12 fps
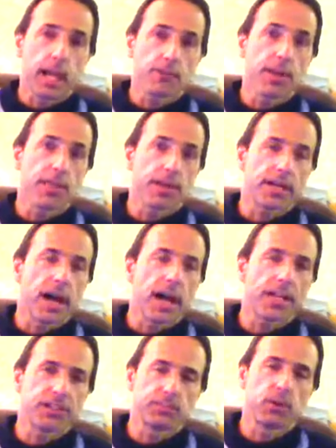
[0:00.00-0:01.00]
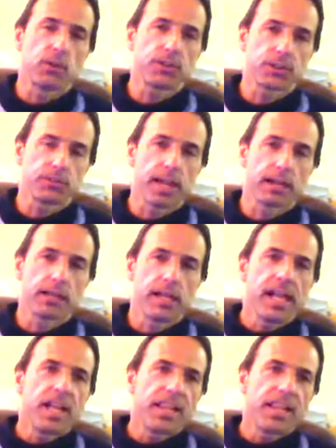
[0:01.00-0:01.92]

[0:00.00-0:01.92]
and get rid of the high smoke smell.